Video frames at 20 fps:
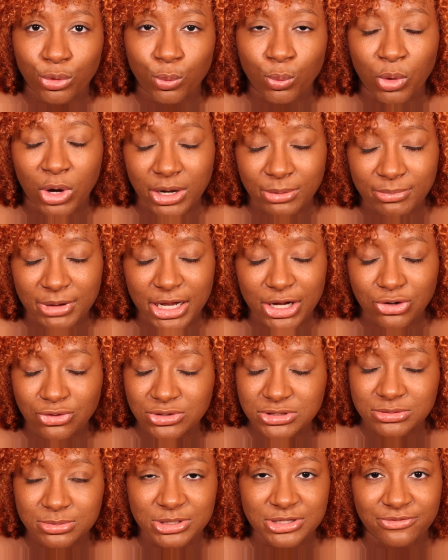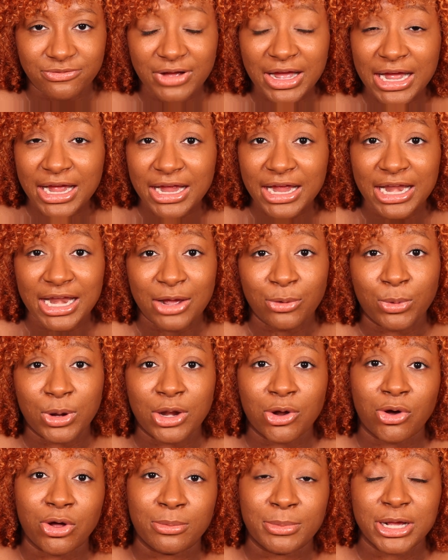want my curls to be defined, and I want
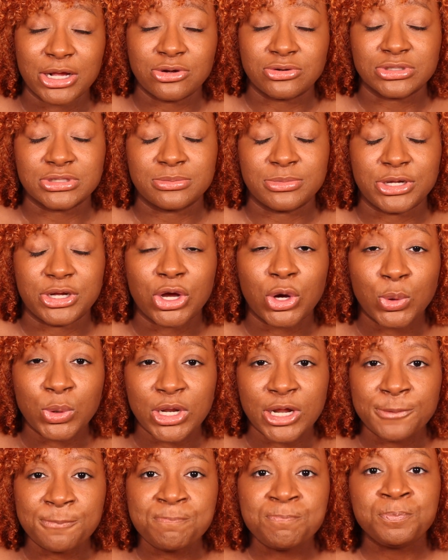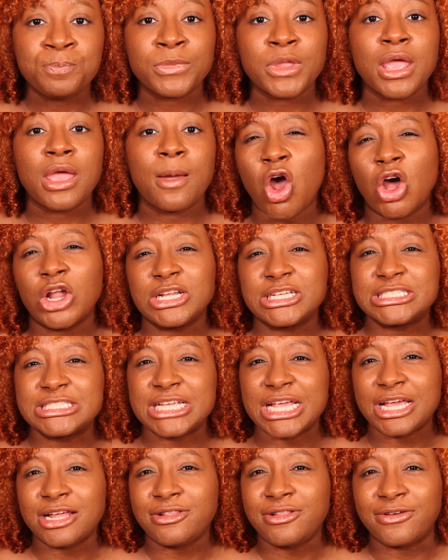all my curls to be coated. On a
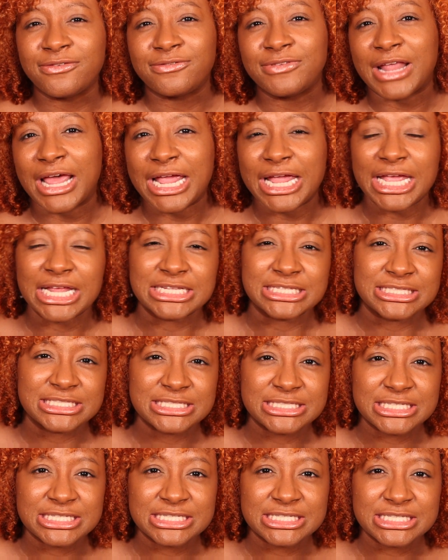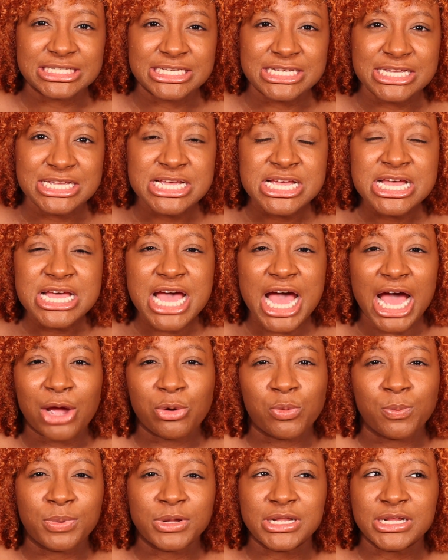scale of like consistency, I
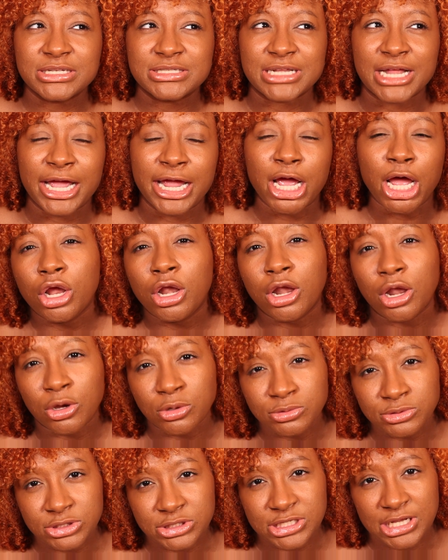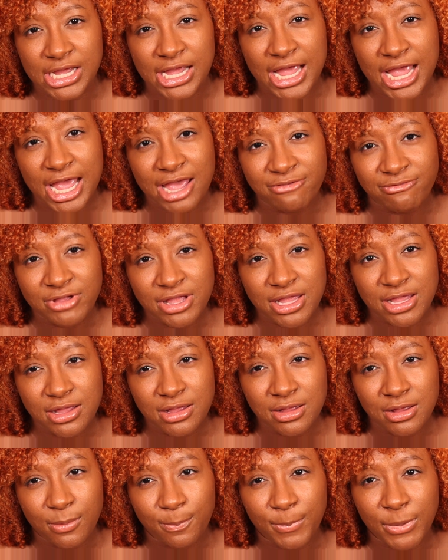would put this like close to
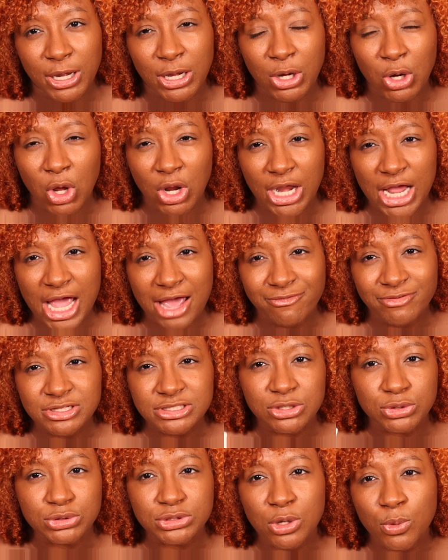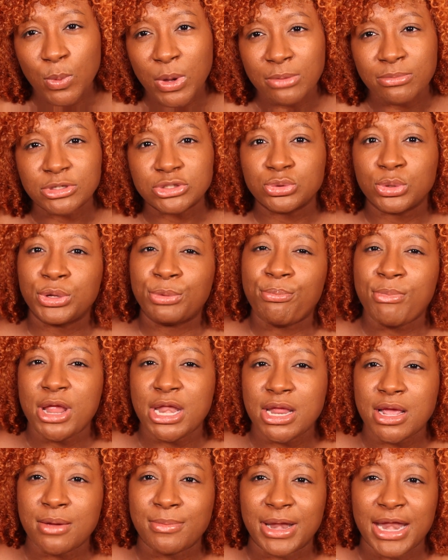heavy, but not heavy, so somewhere between
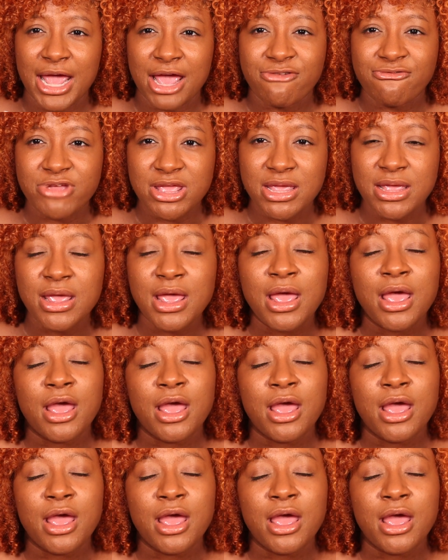medium and heavy